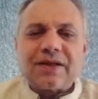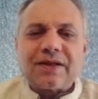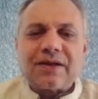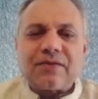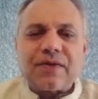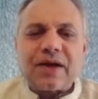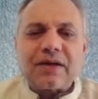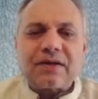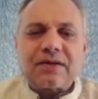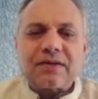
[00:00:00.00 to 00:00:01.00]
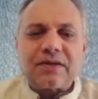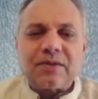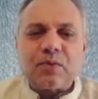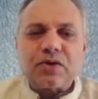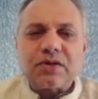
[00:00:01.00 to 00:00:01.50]
In fact, the
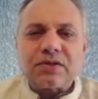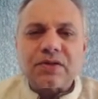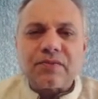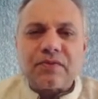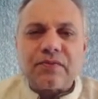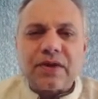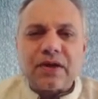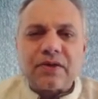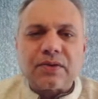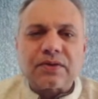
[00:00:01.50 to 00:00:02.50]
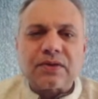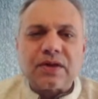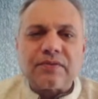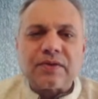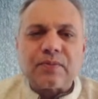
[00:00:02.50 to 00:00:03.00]
emotions that we feel during the
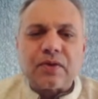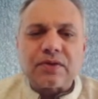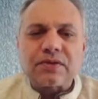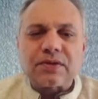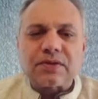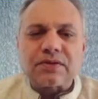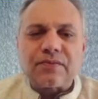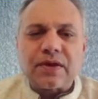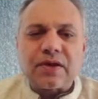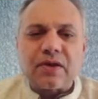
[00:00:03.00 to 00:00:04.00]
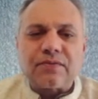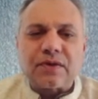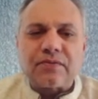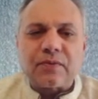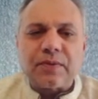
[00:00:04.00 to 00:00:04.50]
grieving process very
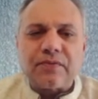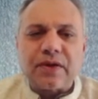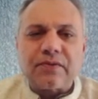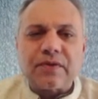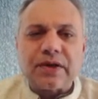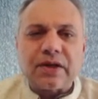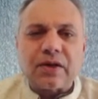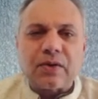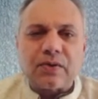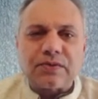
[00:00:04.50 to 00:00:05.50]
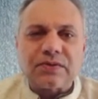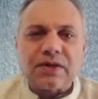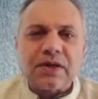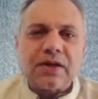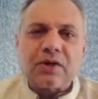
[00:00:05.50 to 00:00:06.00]
often will be very, very close
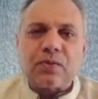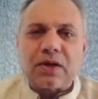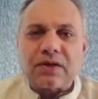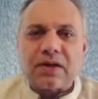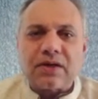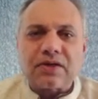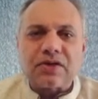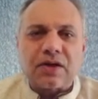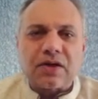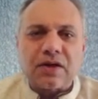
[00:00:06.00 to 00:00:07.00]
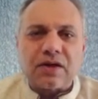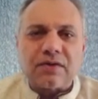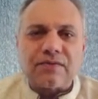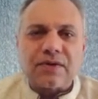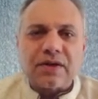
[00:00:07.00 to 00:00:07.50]
to unconditional
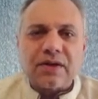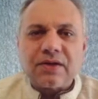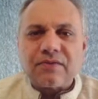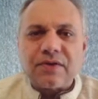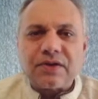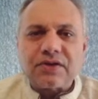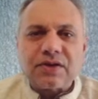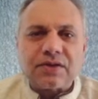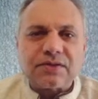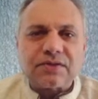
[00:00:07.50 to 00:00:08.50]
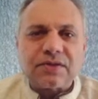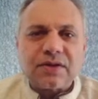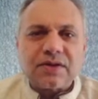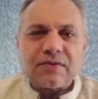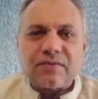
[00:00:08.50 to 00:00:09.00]
love, which is
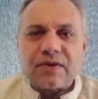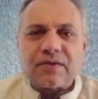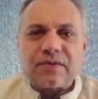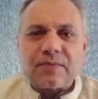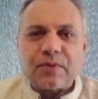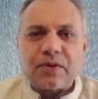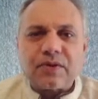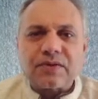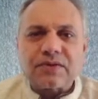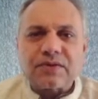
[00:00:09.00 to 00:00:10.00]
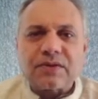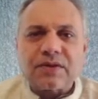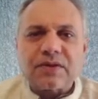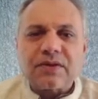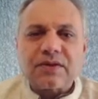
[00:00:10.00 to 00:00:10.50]
one of the purest,
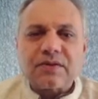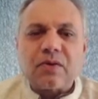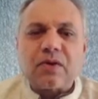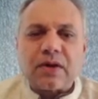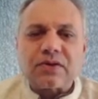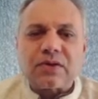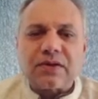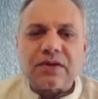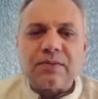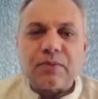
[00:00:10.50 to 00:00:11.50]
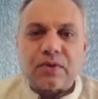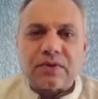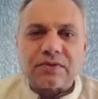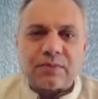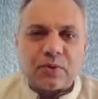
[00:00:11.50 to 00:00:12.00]
or actually the
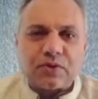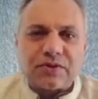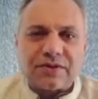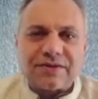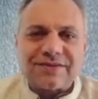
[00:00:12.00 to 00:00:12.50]
purest emotion.